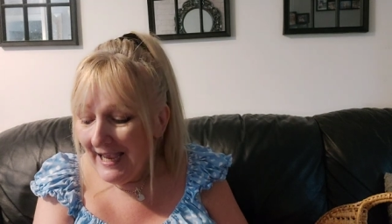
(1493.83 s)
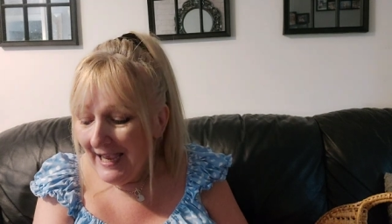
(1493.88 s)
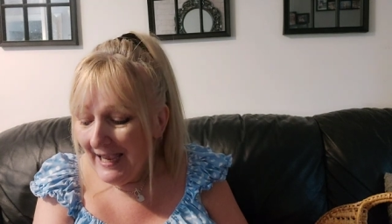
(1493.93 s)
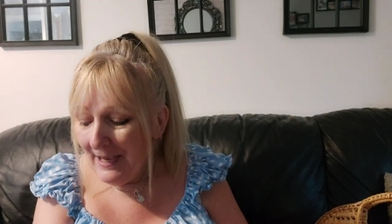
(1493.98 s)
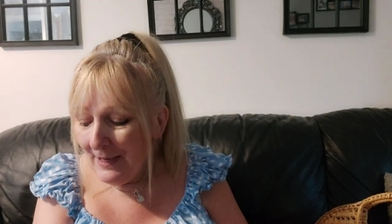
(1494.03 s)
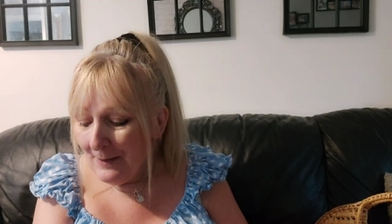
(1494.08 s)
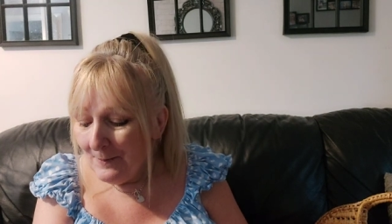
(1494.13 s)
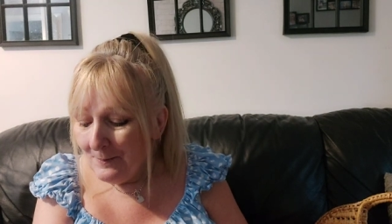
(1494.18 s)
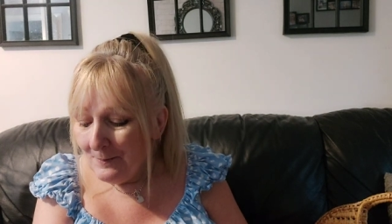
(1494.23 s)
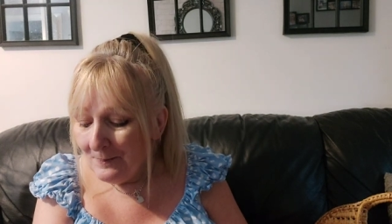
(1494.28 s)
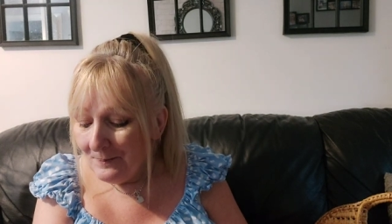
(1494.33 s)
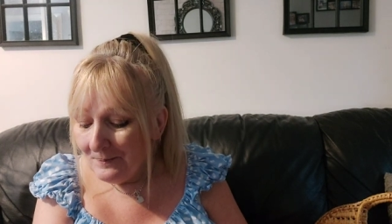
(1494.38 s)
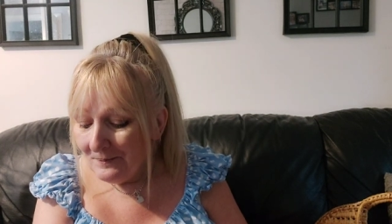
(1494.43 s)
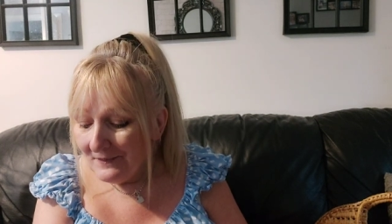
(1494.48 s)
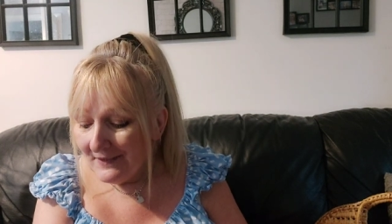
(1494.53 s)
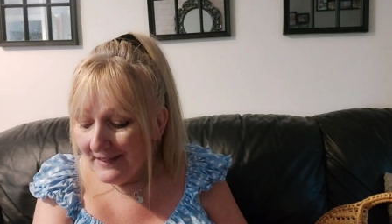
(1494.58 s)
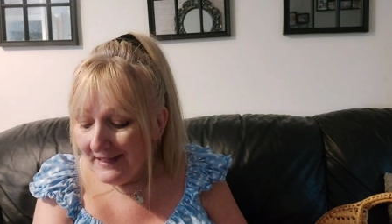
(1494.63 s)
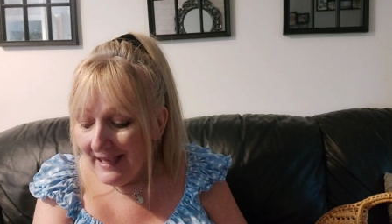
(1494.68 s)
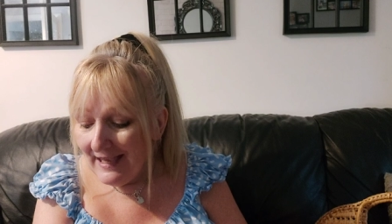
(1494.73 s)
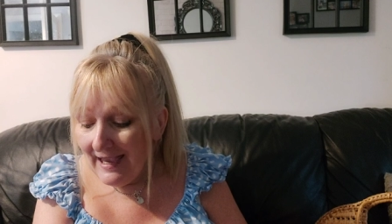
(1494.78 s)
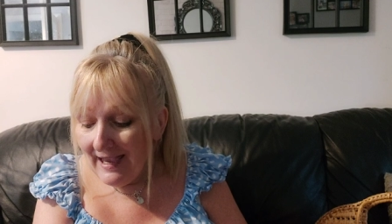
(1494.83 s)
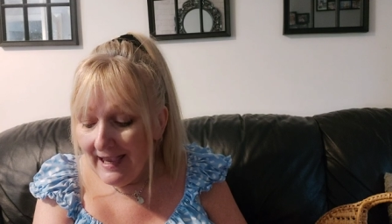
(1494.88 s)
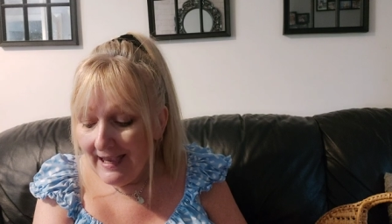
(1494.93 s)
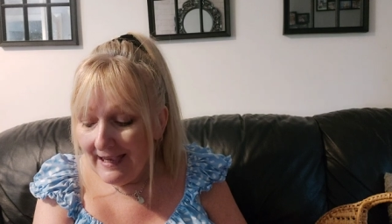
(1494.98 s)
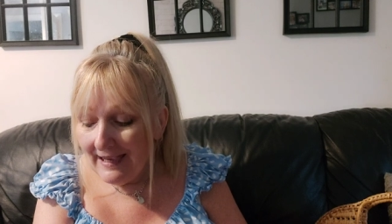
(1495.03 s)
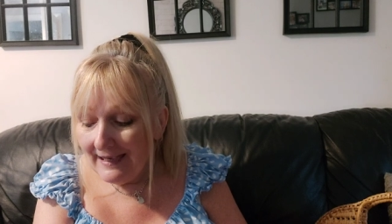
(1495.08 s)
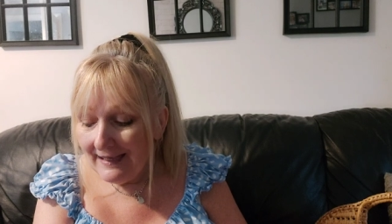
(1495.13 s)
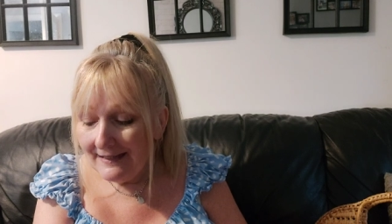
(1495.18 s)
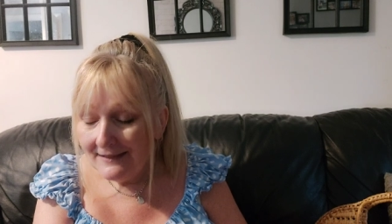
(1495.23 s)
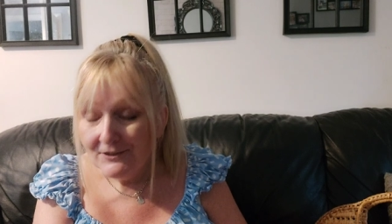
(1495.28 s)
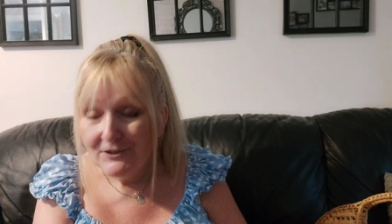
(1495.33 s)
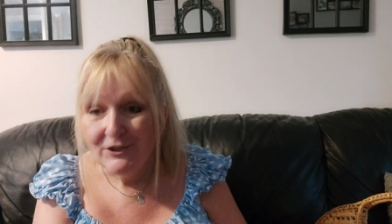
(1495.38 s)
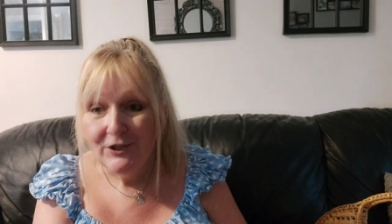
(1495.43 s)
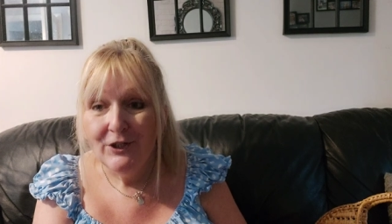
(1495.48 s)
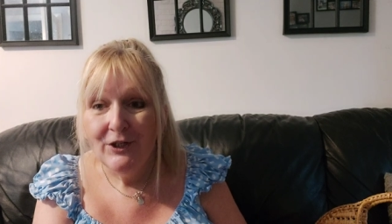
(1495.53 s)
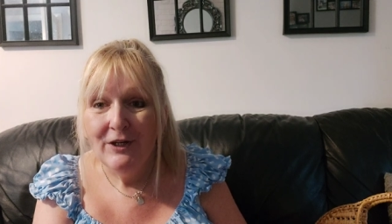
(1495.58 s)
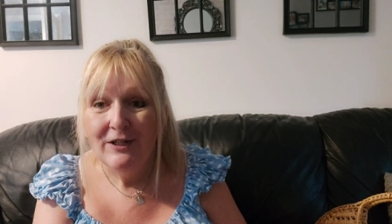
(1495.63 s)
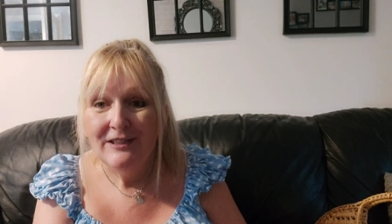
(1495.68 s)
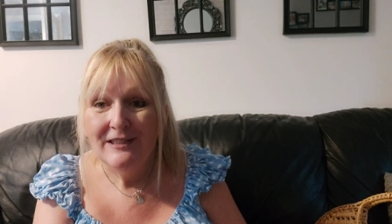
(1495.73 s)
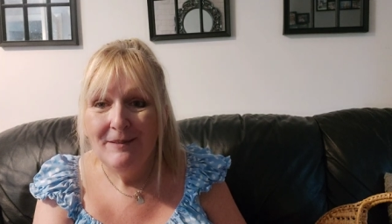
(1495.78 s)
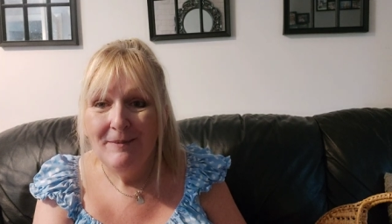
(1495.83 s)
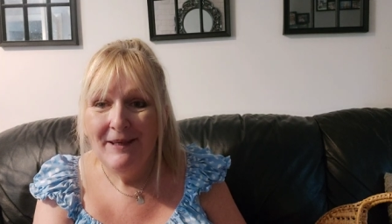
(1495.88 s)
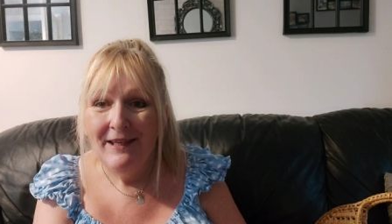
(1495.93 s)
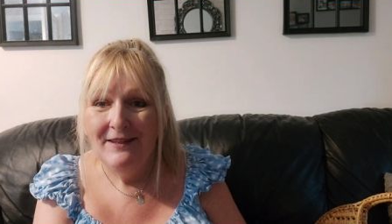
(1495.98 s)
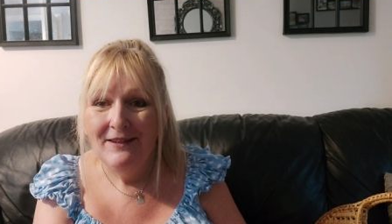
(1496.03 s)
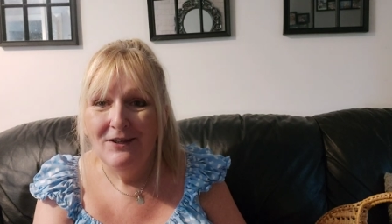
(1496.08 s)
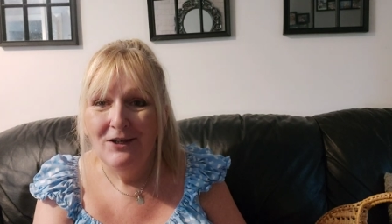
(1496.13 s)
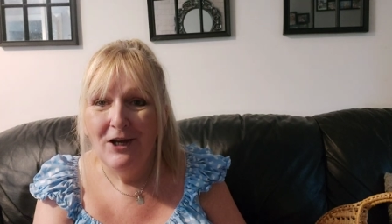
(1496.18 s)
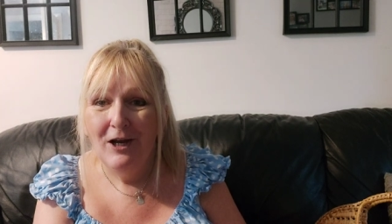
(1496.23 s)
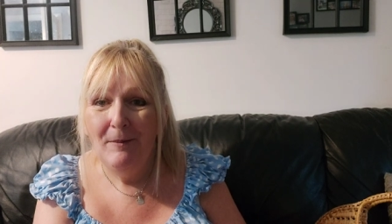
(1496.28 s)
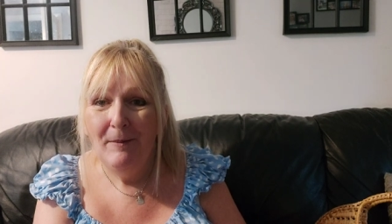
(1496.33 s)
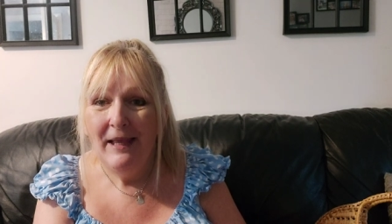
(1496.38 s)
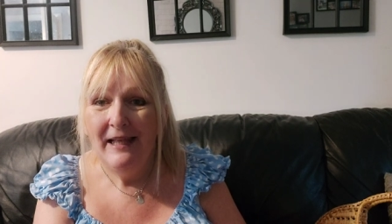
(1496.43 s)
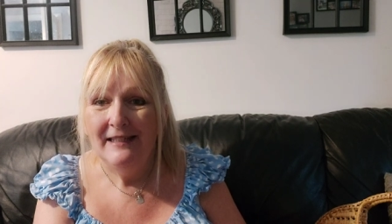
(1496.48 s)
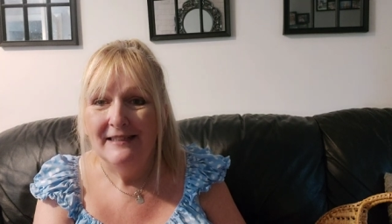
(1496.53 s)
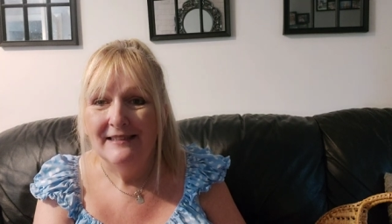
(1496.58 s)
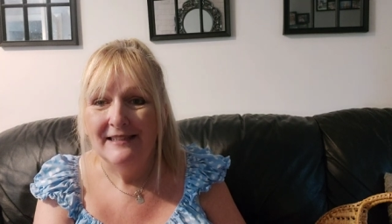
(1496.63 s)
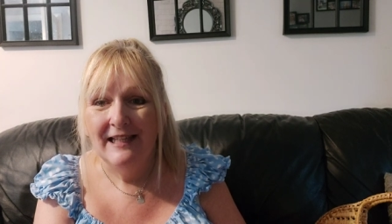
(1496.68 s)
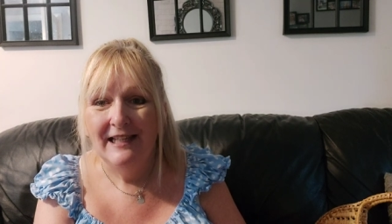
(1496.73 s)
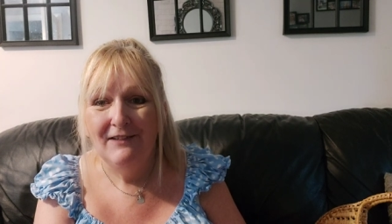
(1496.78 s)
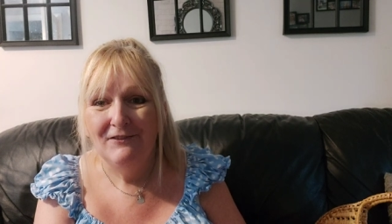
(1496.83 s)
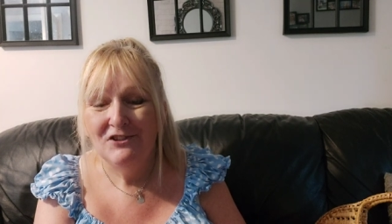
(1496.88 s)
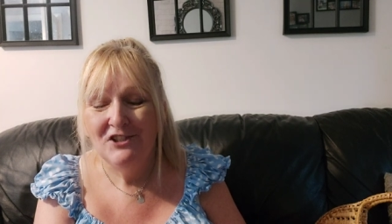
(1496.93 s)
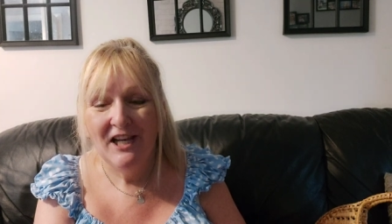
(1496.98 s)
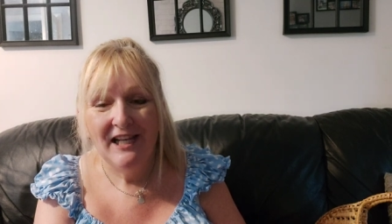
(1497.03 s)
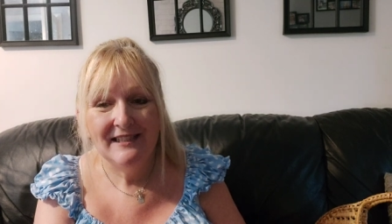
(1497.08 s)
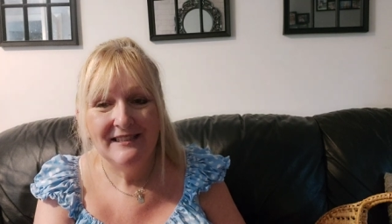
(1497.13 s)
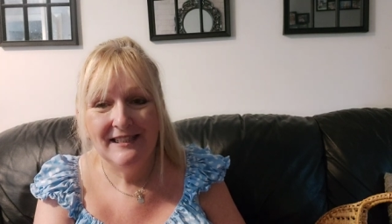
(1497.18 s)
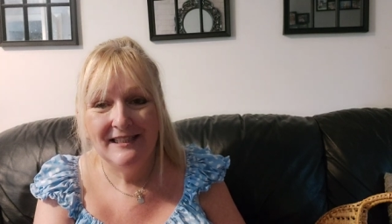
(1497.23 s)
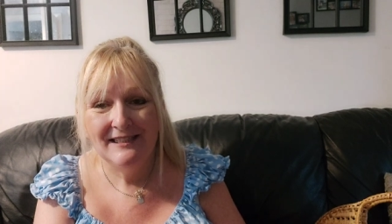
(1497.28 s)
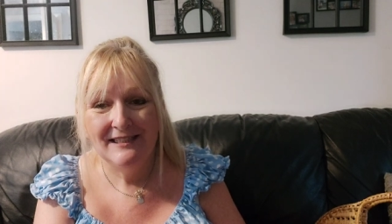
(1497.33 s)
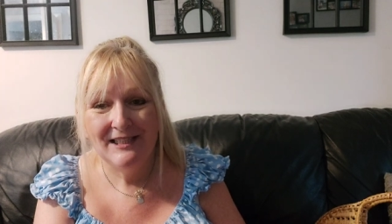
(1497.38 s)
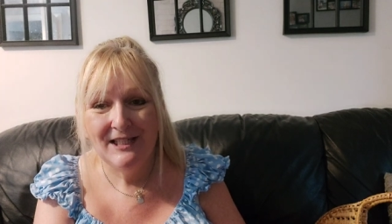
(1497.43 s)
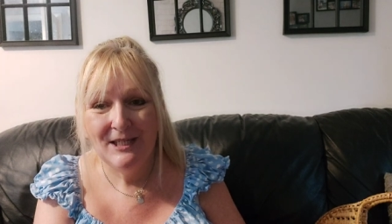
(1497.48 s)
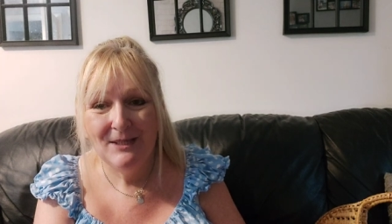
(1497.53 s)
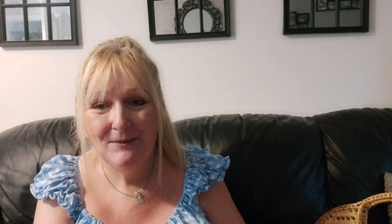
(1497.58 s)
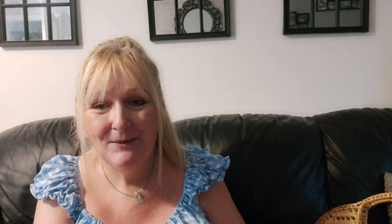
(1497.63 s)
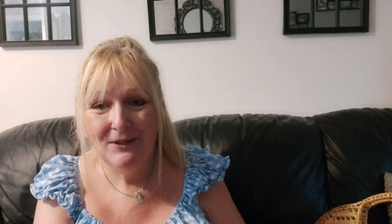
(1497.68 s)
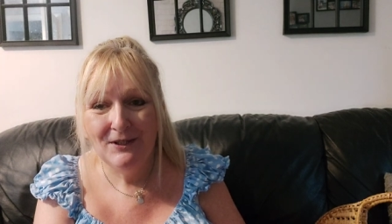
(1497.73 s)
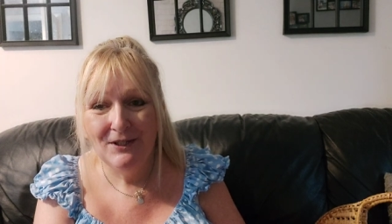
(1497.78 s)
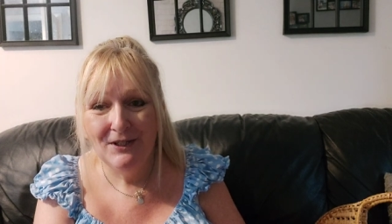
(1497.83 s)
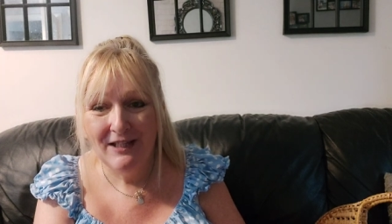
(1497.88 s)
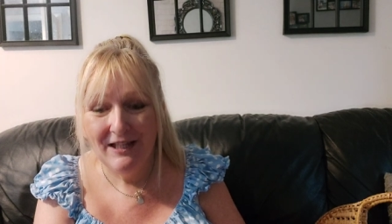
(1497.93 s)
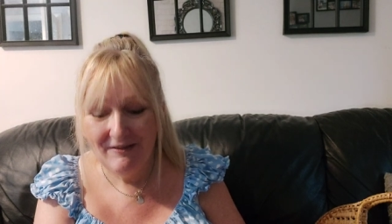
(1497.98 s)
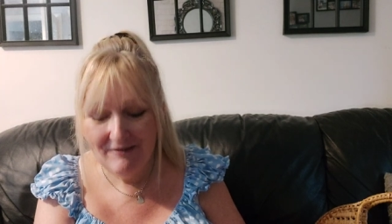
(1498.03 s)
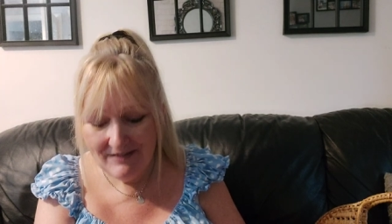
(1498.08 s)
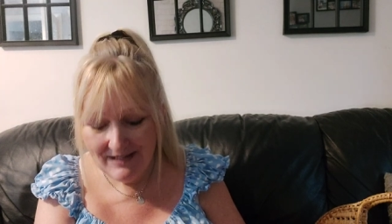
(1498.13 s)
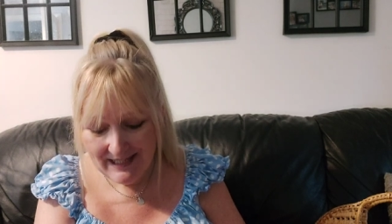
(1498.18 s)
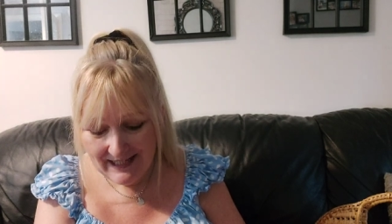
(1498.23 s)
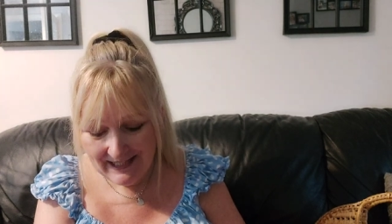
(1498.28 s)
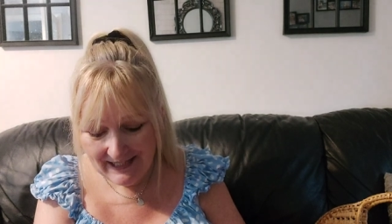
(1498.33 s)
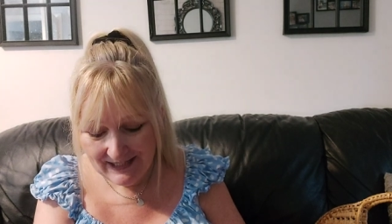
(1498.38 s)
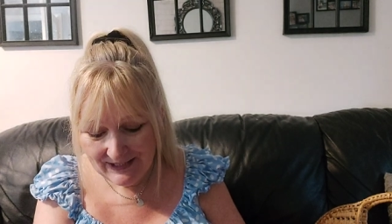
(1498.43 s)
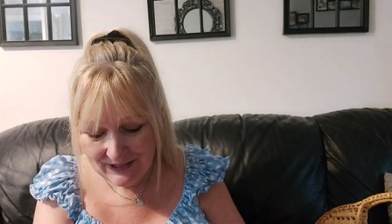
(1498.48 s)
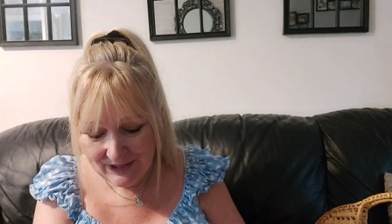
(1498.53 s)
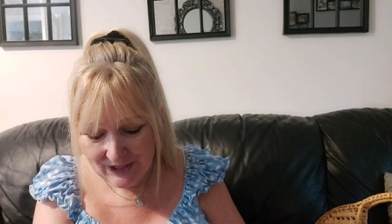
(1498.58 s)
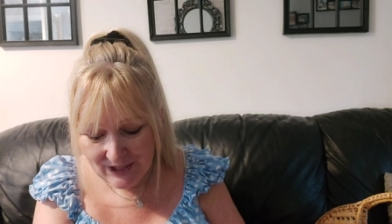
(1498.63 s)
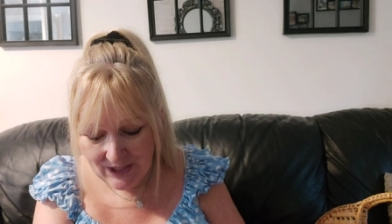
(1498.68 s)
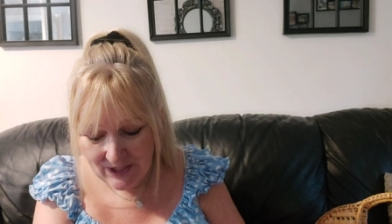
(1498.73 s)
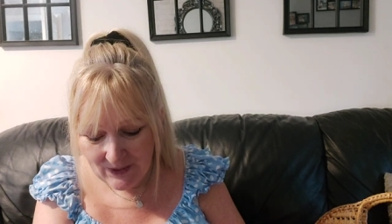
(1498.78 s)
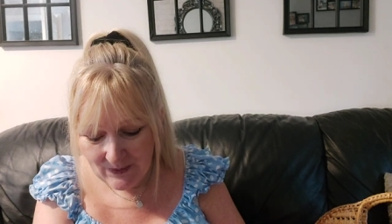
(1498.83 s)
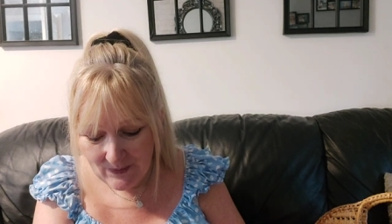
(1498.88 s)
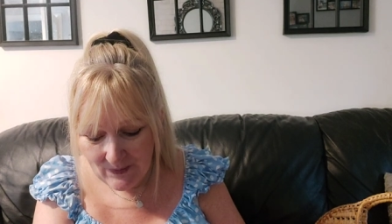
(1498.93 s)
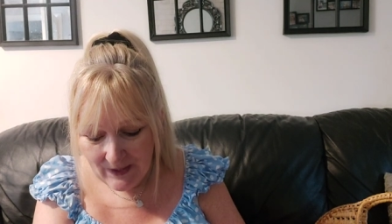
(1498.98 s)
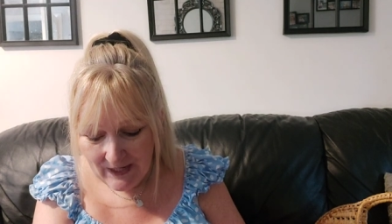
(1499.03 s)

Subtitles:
Yeah, talk to me in the comments. I love chatting to you all, I really do.